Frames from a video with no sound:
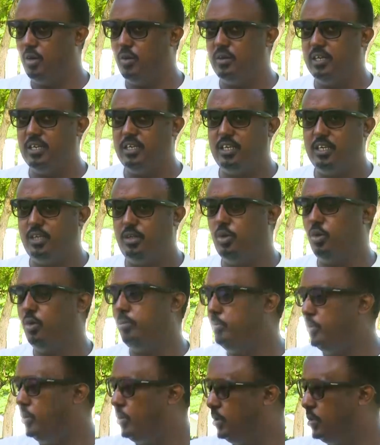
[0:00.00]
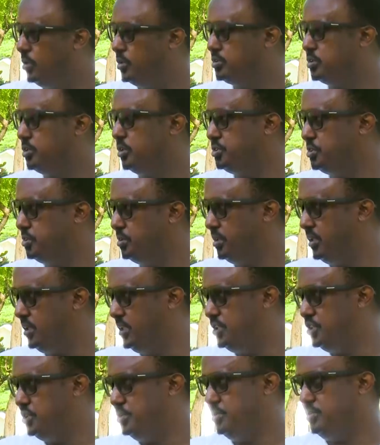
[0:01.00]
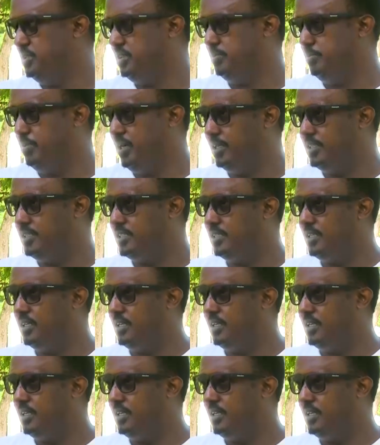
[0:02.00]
only global or social issues, but